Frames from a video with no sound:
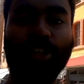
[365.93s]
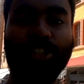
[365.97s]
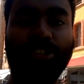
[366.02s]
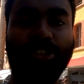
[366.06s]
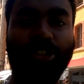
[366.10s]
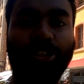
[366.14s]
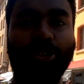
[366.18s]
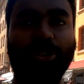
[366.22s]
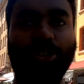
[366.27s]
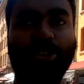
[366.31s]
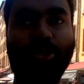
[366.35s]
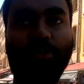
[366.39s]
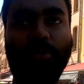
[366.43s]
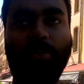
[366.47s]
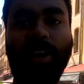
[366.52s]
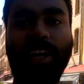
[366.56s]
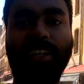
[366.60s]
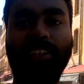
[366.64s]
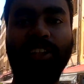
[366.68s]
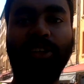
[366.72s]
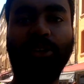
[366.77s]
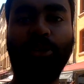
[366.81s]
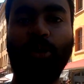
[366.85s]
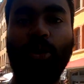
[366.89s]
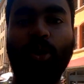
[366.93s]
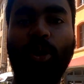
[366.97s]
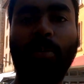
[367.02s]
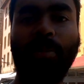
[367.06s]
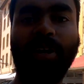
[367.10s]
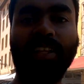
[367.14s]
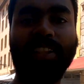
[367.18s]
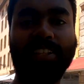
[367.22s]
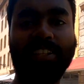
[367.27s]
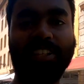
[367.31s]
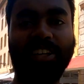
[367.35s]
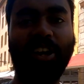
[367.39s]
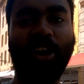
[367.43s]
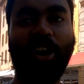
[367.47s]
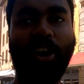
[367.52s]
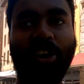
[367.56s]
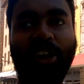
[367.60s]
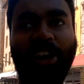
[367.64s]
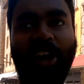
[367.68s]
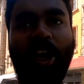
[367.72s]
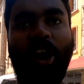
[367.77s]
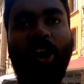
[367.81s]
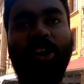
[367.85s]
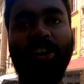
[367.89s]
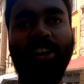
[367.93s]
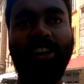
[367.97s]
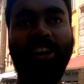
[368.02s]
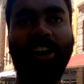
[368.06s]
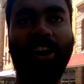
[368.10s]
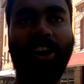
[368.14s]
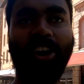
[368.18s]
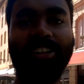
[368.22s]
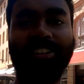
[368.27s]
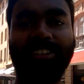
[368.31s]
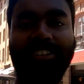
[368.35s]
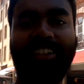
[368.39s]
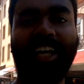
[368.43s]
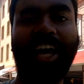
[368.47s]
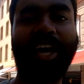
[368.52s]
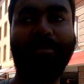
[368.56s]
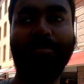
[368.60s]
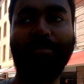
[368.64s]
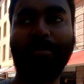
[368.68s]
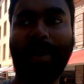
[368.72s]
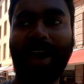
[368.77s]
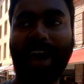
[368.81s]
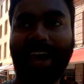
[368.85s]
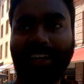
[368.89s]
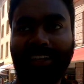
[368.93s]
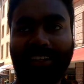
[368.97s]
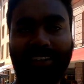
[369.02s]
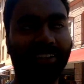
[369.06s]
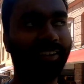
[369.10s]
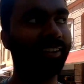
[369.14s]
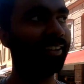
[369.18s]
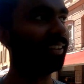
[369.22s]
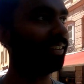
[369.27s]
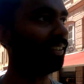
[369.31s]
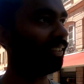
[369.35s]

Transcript: was used by the Romans long, long, long time back.